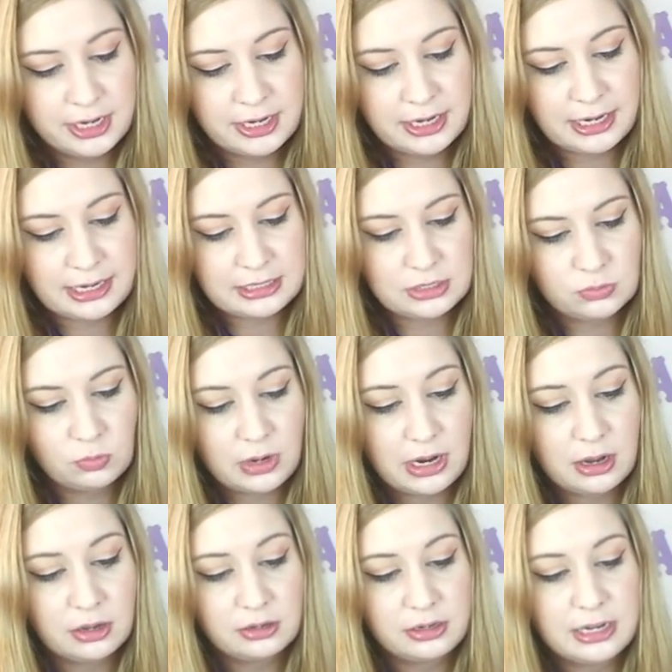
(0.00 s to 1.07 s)
as
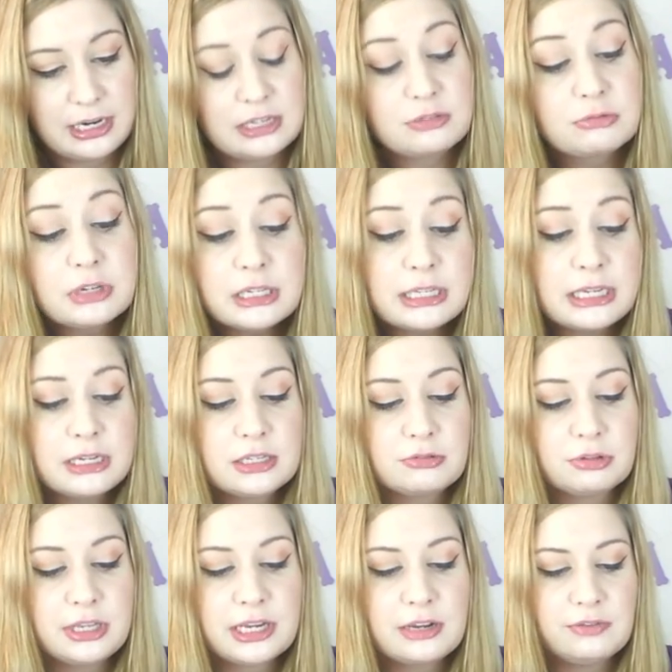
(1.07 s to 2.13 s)
well, and it's
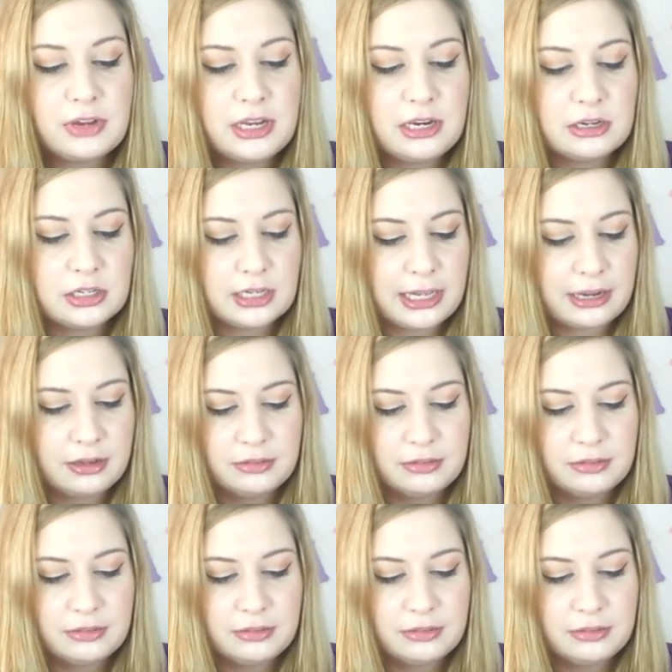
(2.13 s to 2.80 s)
really convenient to, like,